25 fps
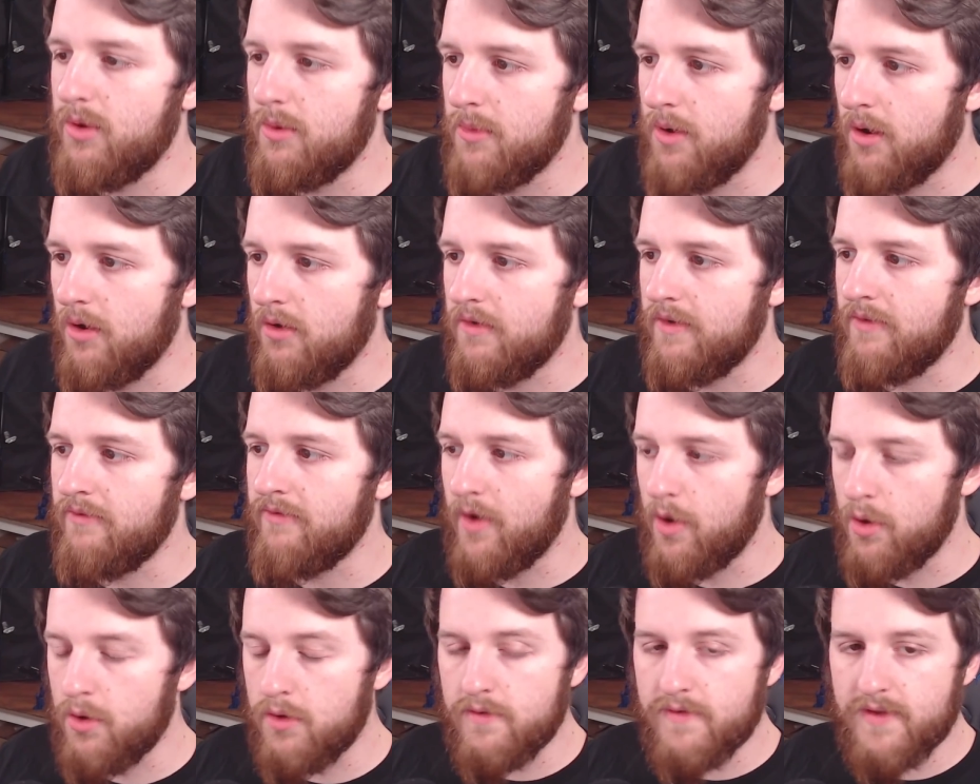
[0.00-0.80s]
more
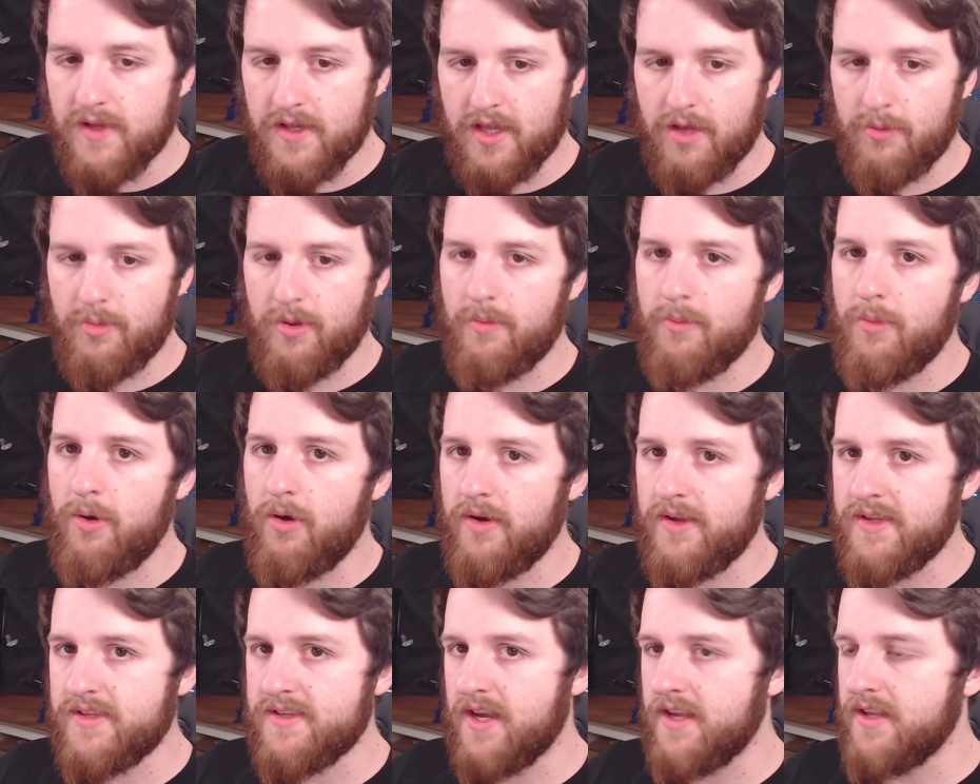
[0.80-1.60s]
involved, a little bit
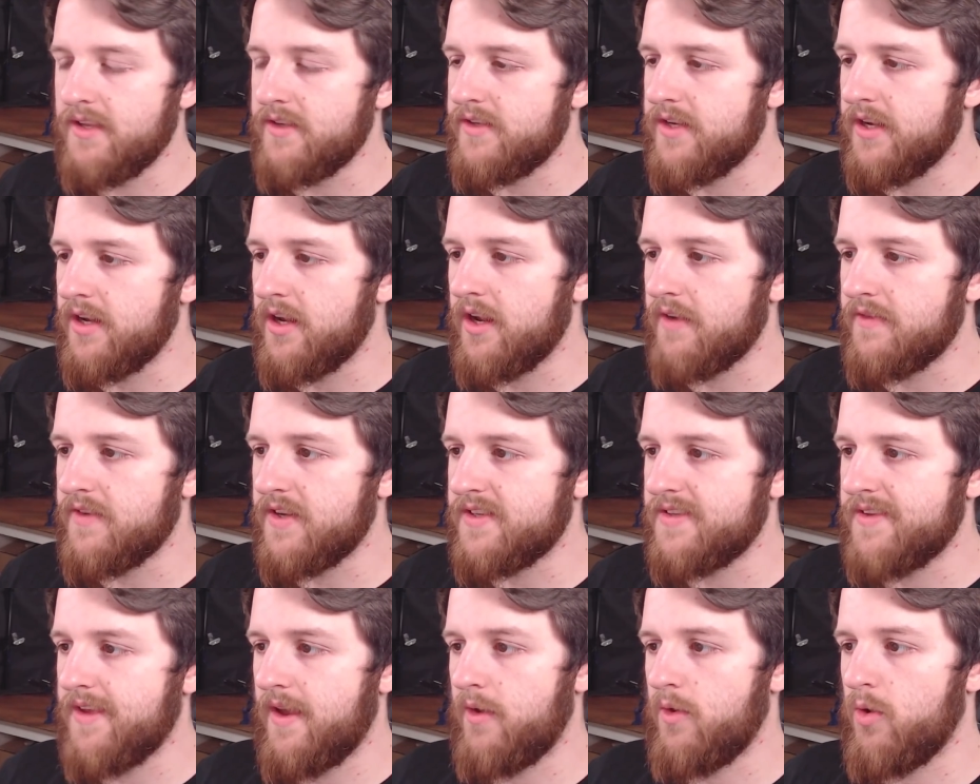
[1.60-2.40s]
more intense. You're going to have to
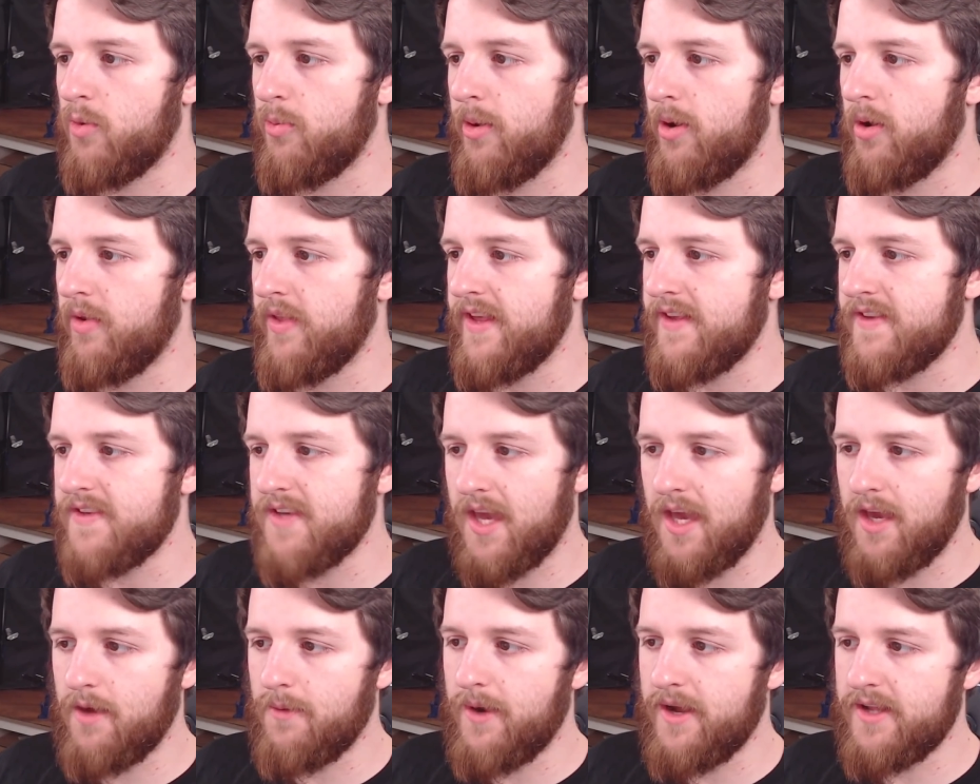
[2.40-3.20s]
set up all these
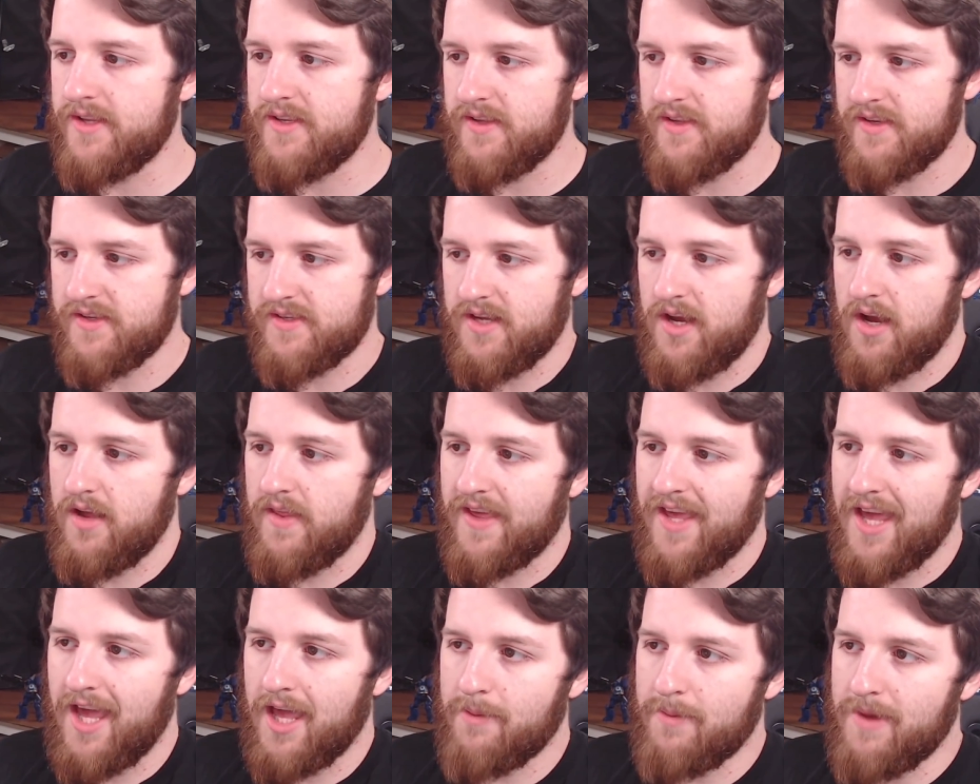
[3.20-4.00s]
keywords at the start of
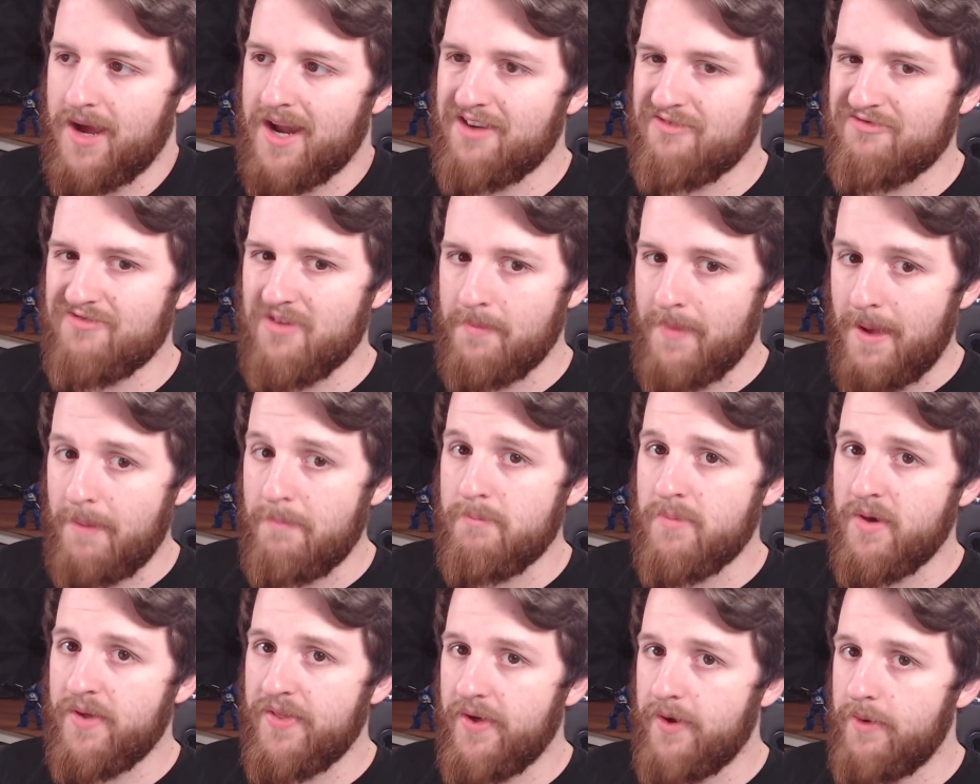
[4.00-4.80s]
the game and
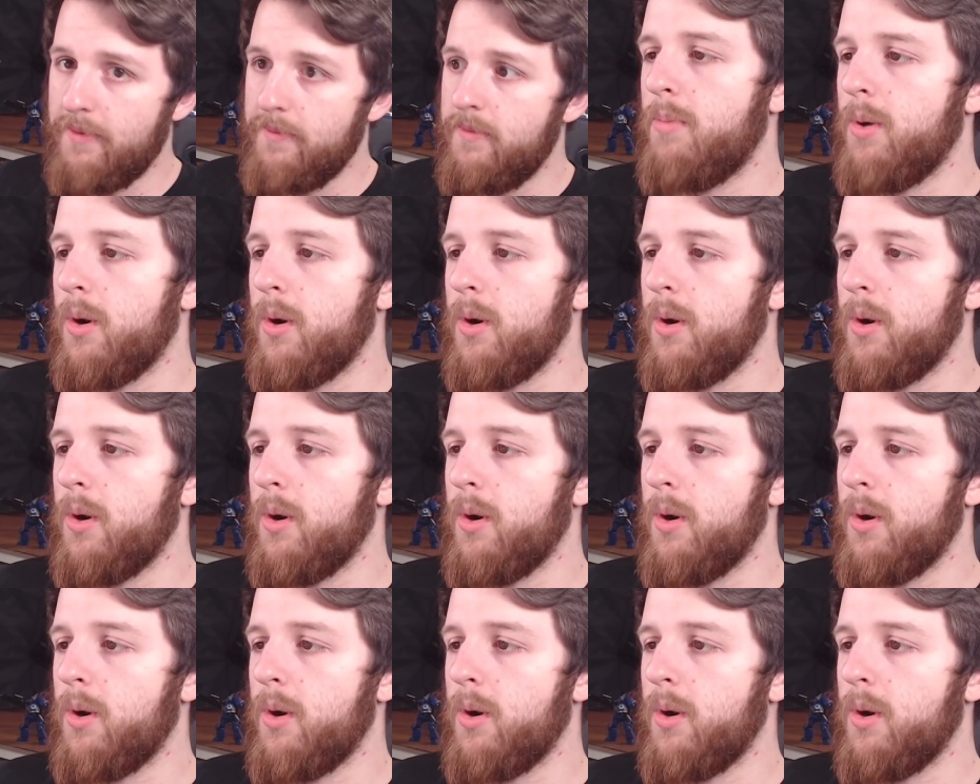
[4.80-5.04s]
remember them.